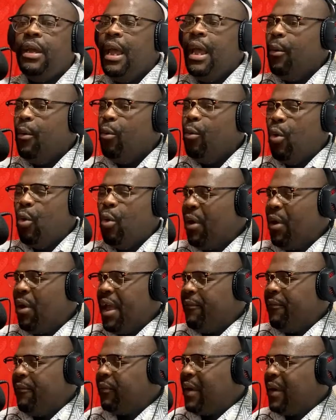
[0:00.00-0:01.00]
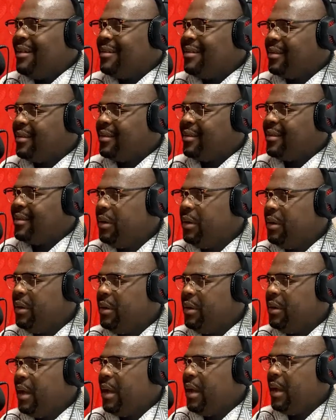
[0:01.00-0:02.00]
We have counseled
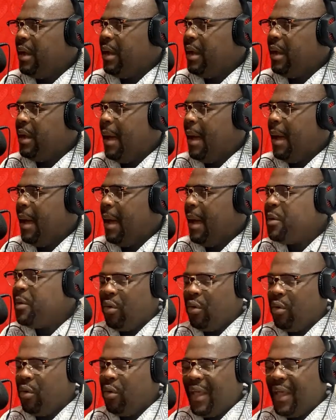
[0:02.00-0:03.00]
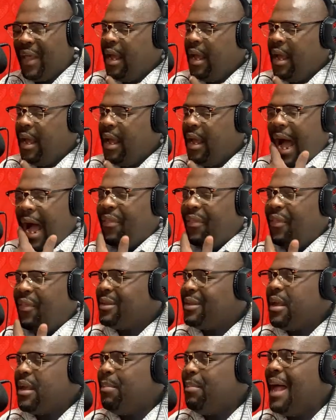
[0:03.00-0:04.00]
many people that they will say,
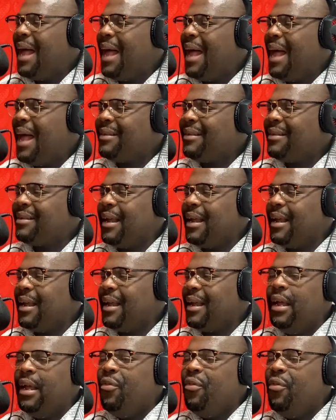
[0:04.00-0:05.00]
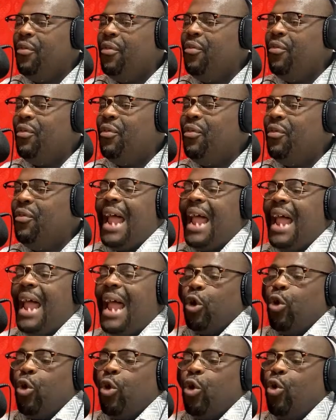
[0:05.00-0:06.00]
but pastor, there's nothing
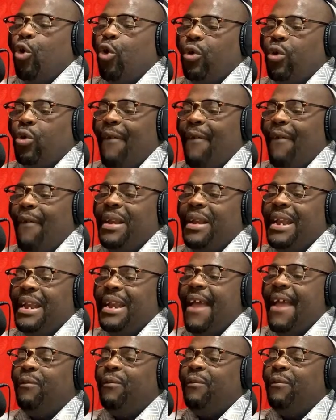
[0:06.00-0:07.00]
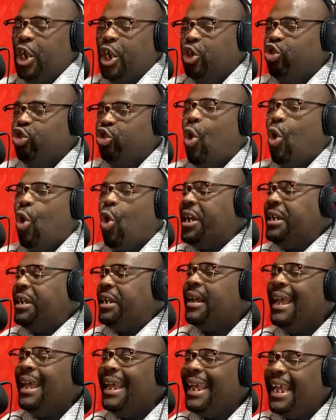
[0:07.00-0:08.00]
good I've never enjoyed
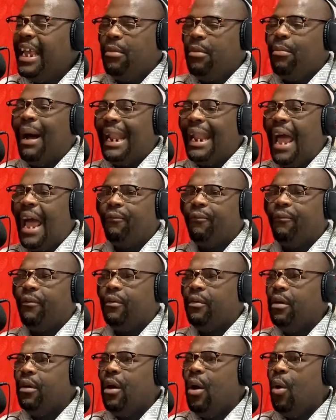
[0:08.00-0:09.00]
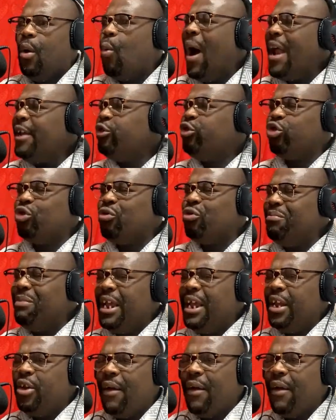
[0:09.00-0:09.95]
in my life. What do you mean you